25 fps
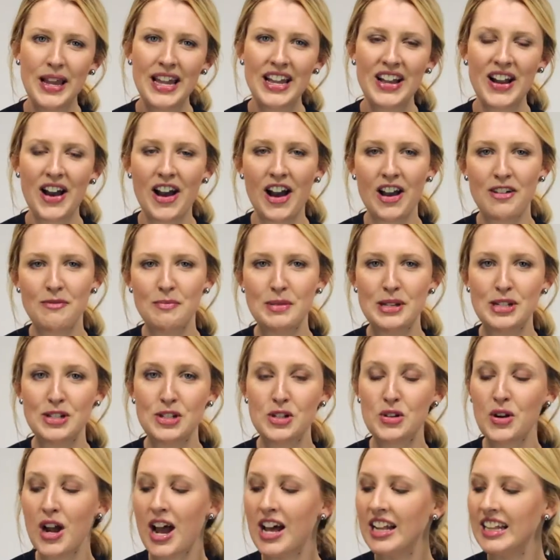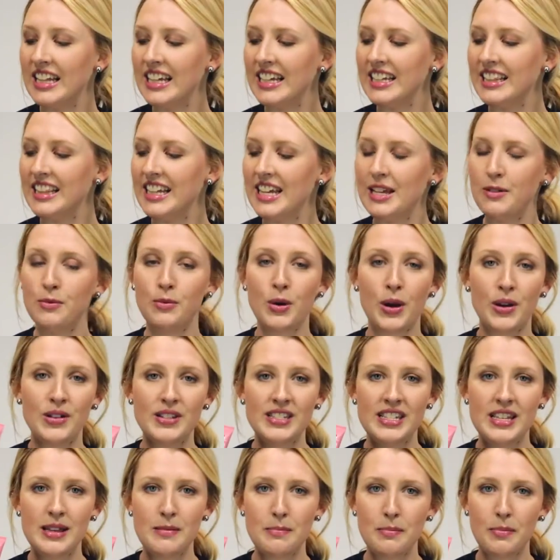week I've been trialling the
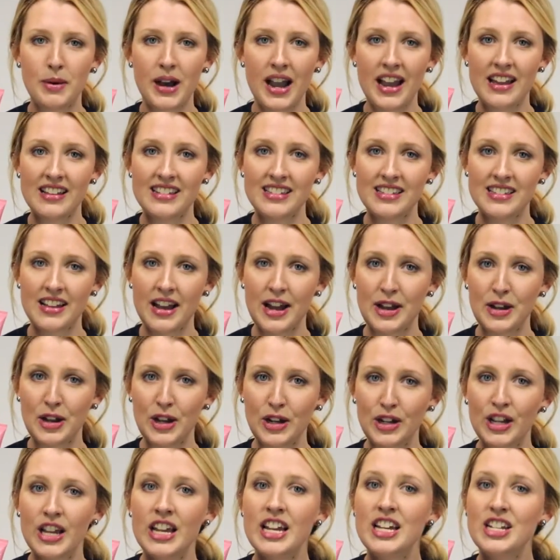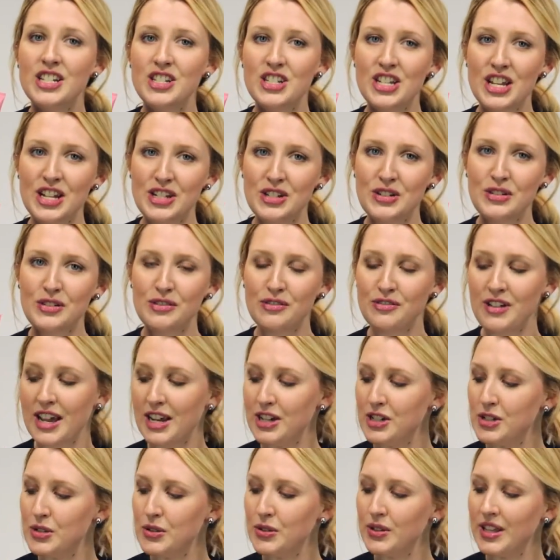Rosehip by Essano Gentle
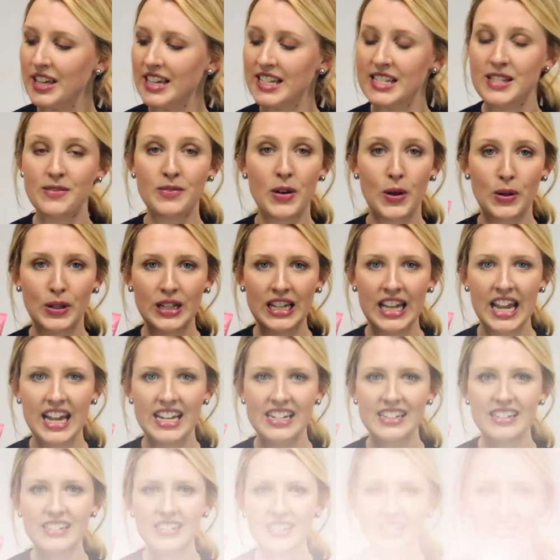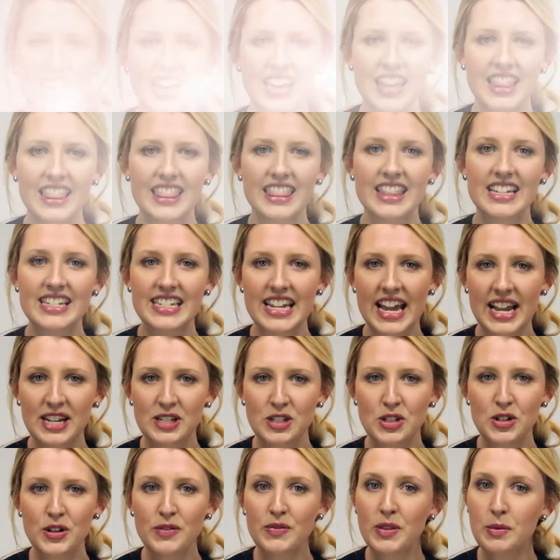Facial Exfoliator. The
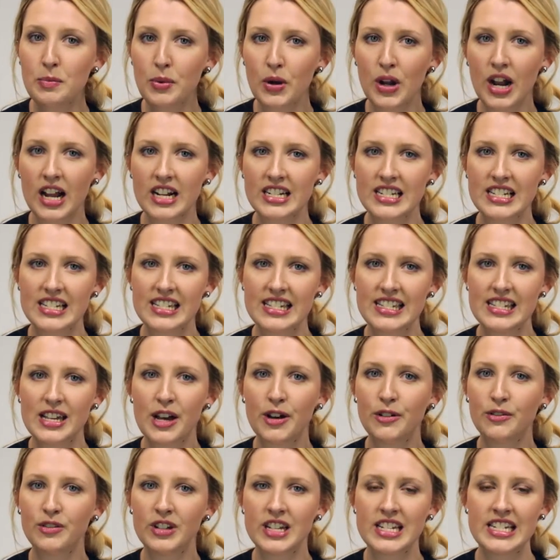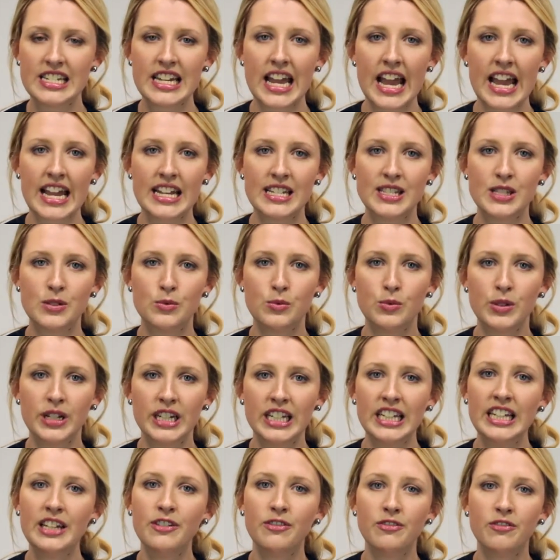texture of the product itself contains
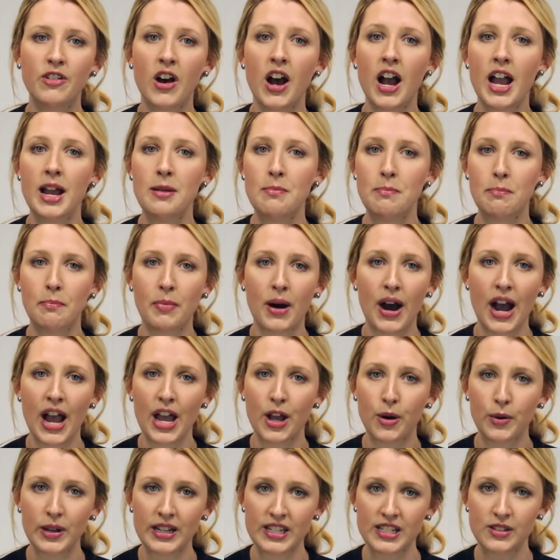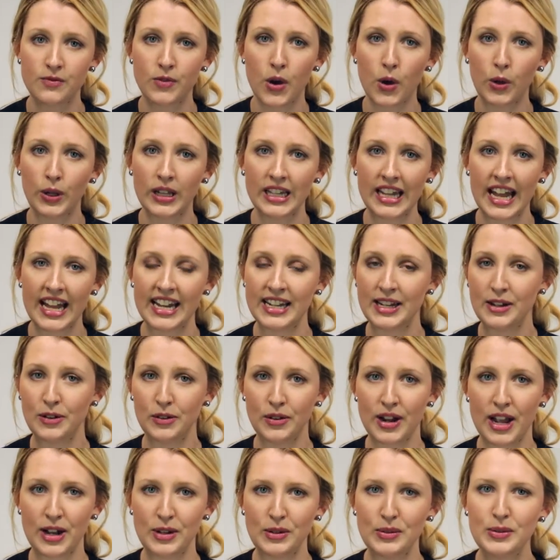really fine bio-exfoliating
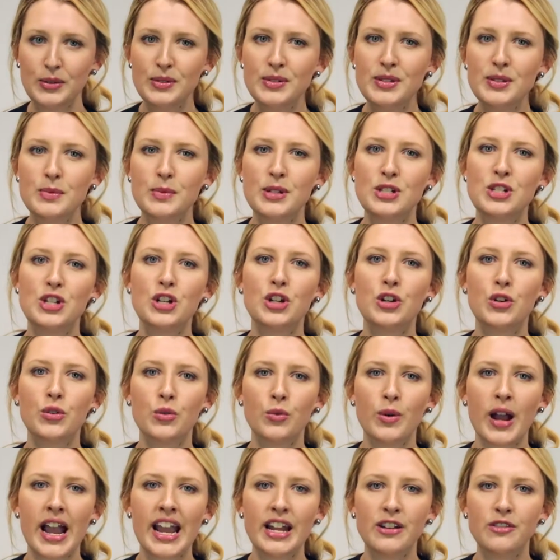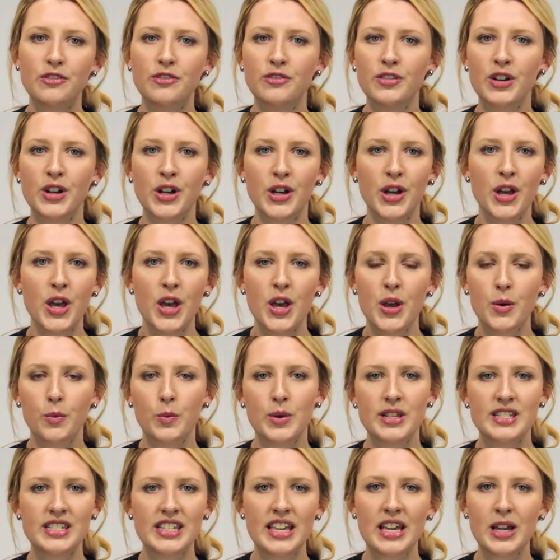granules, which are great for
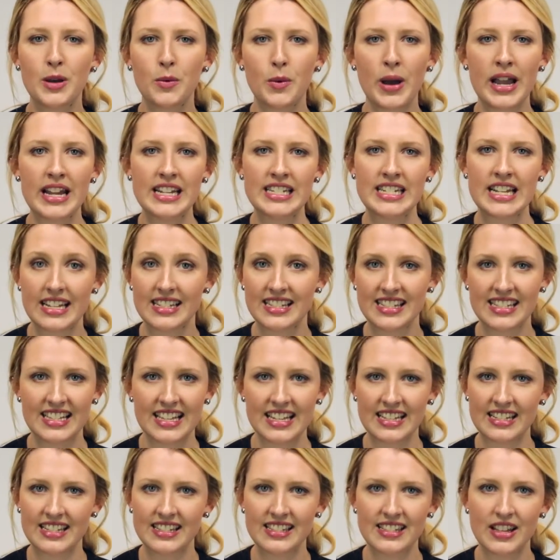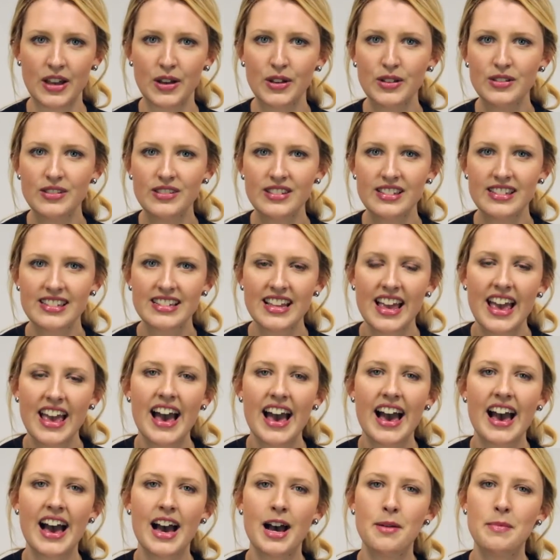whisking away dead skin cells.
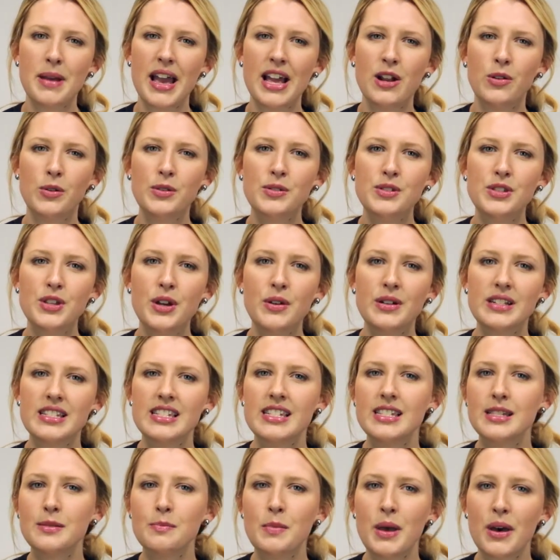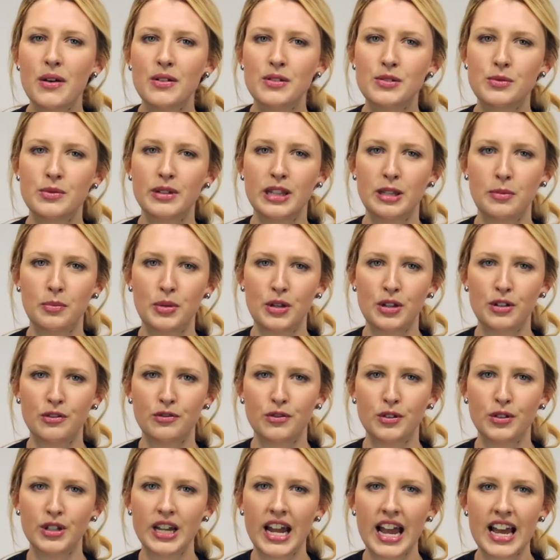And also it smells really
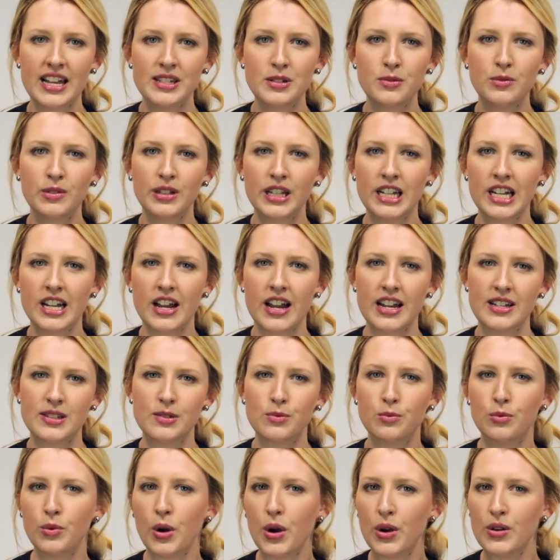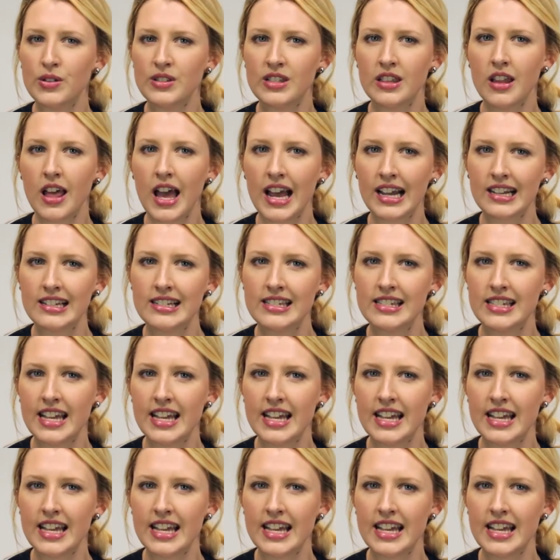beautiful. It has a really nice rose-like